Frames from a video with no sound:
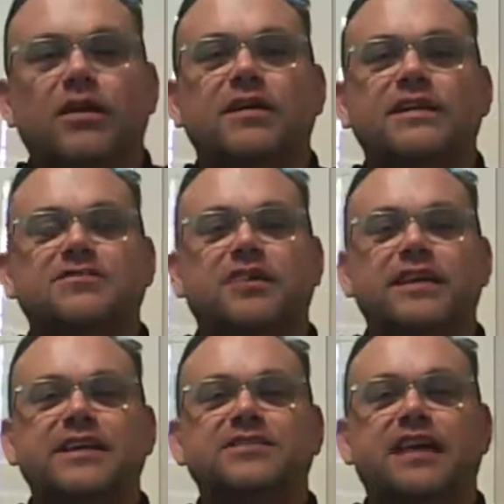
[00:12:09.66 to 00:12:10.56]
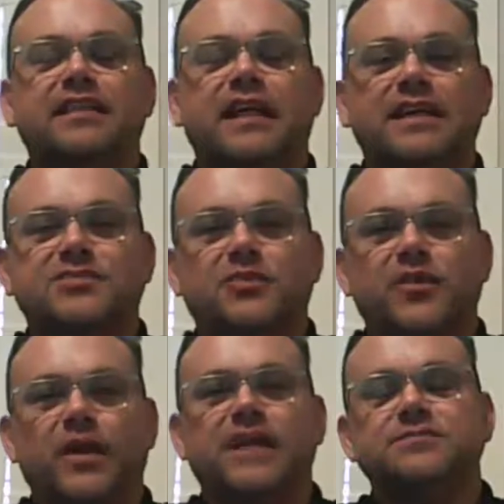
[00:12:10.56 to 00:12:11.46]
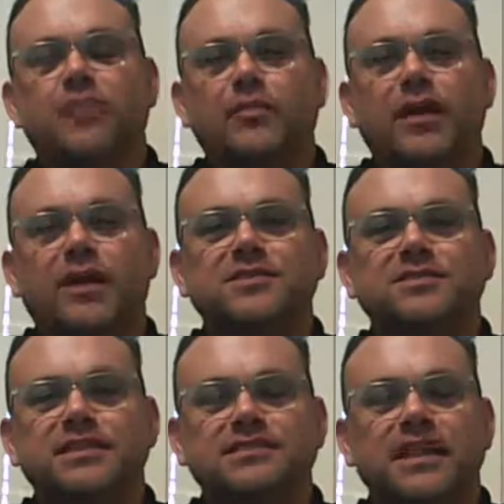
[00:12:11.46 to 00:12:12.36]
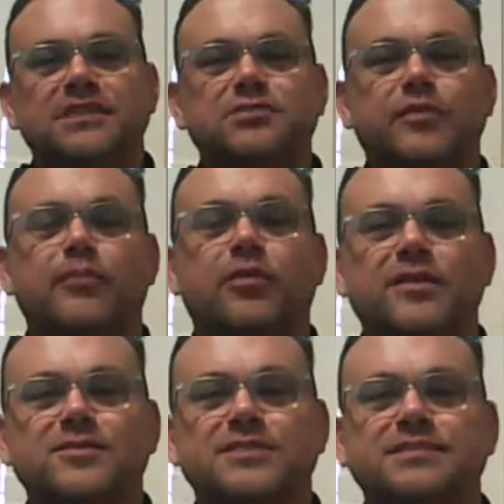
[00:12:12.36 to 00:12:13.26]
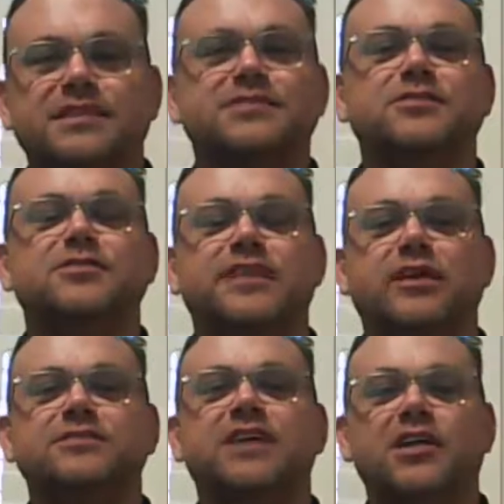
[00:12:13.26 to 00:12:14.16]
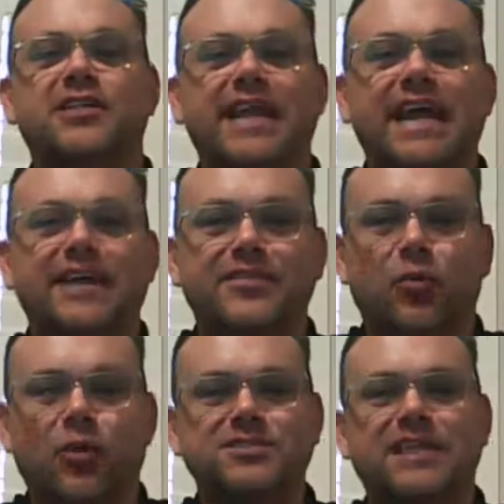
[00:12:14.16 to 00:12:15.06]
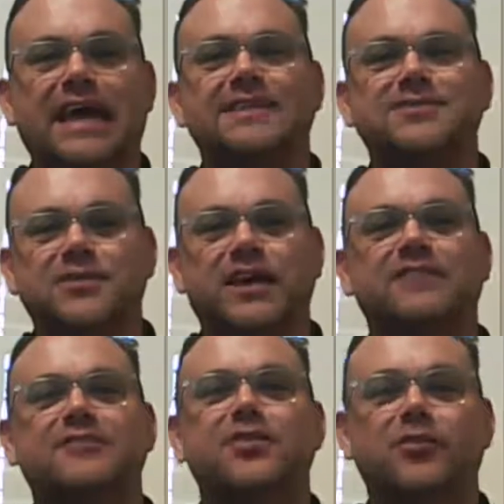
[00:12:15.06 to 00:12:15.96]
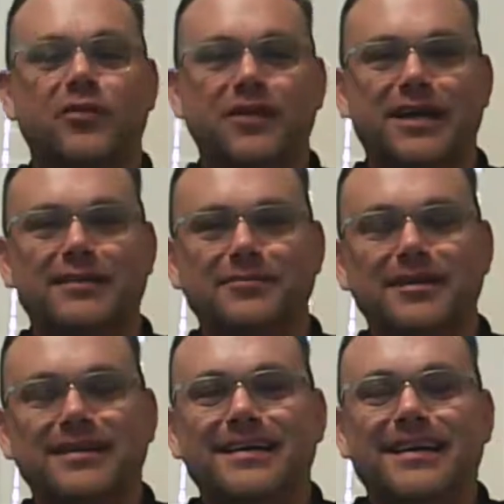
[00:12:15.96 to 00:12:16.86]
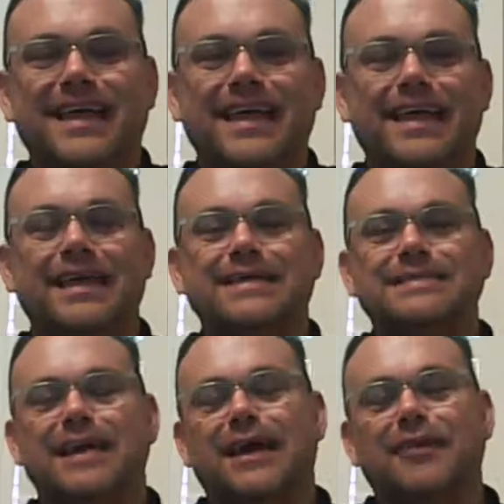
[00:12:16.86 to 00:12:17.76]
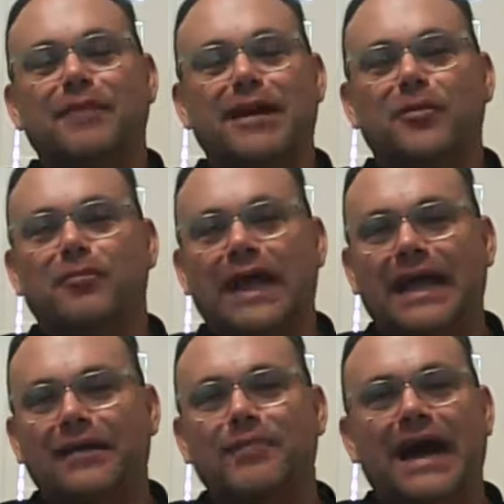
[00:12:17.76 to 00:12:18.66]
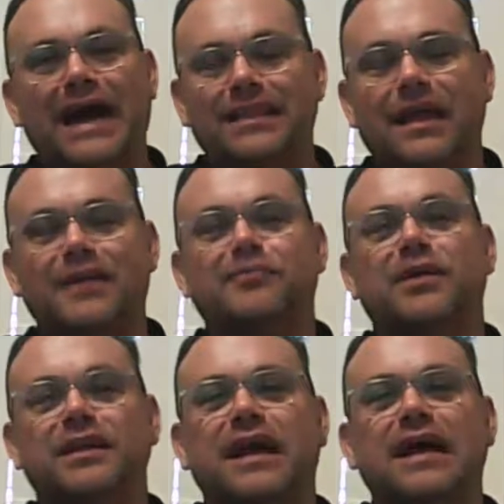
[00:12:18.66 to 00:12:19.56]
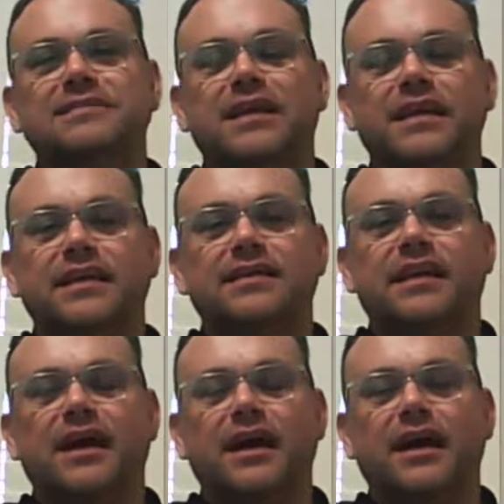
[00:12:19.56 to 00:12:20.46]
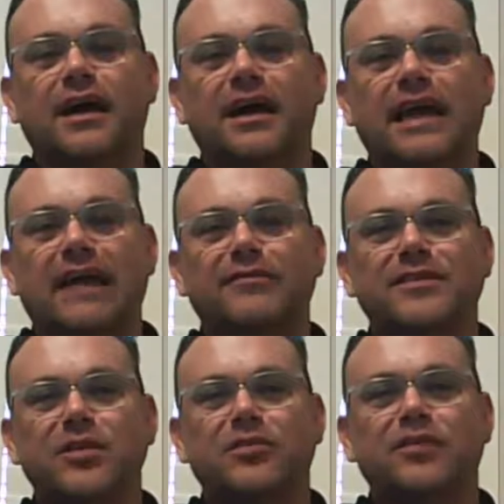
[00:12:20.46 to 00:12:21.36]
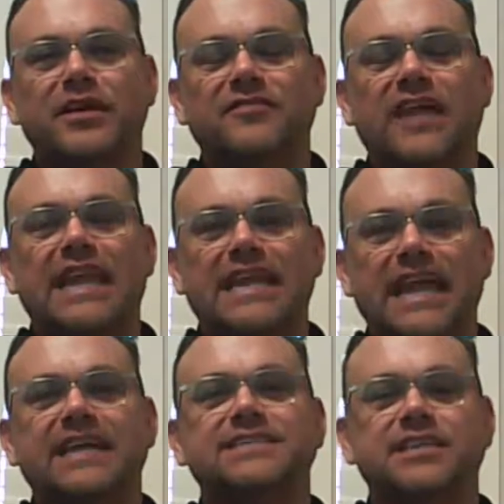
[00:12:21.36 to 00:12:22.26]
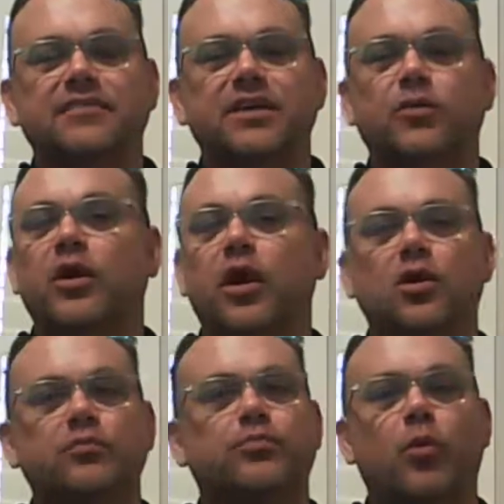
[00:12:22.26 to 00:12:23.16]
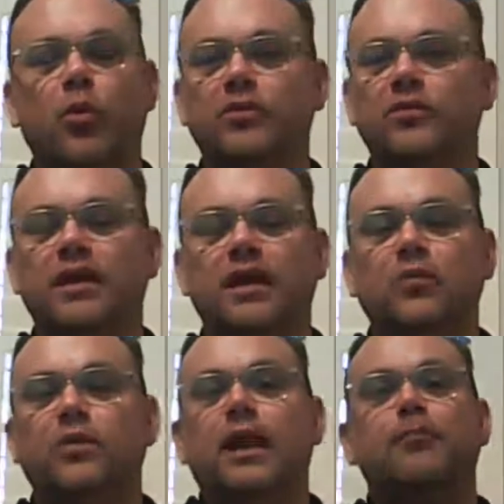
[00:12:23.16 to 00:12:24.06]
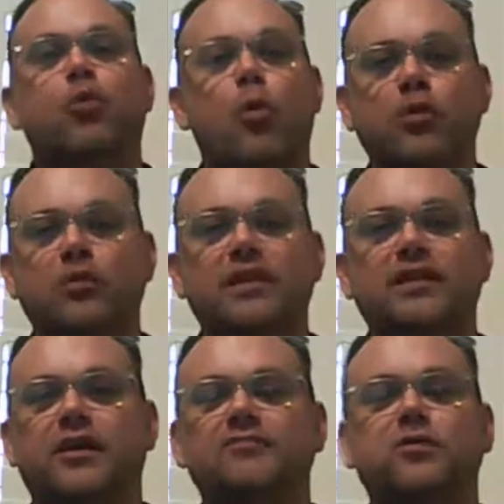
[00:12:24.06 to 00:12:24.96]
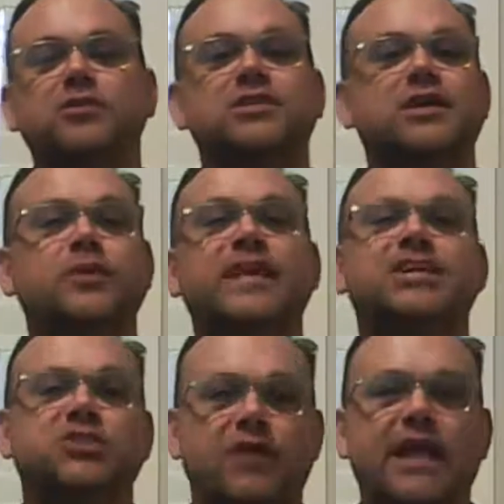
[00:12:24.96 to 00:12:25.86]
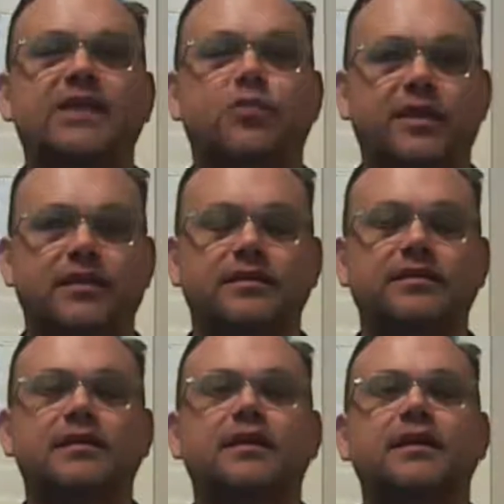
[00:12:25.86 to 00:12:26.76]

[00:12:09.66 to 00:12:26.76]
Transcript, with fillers: Well, it's funny you say that. So, if you ask my parents these days or my brothers and sisters, they'll tell you that I had the worst attitude ever growing up. And um, I don't buy, buy that, but I did uh, have a little bit of that negativity. We're all born, we're not born with it. Unfortunately, we get trained with it.